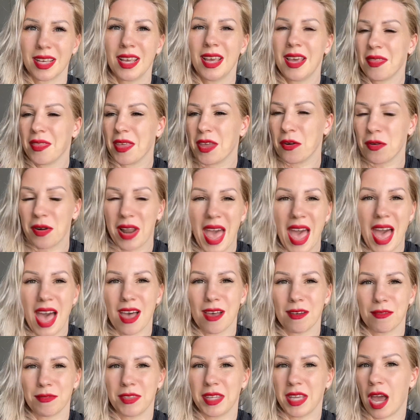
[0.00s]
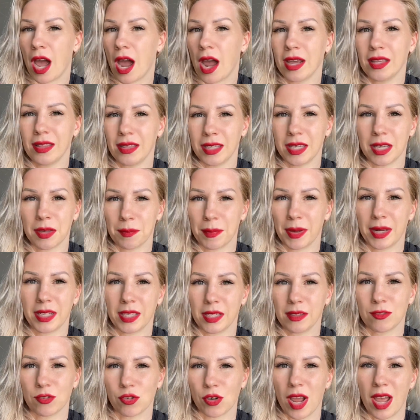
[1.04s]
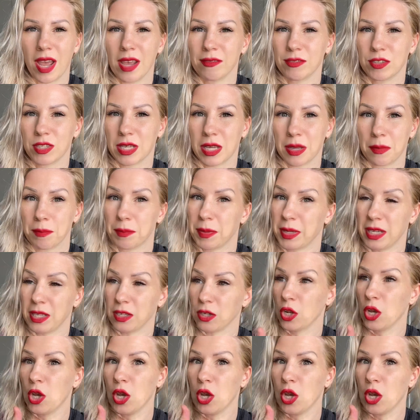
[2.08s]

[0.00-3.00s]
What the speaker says: They don't have the highly competitive drive to compete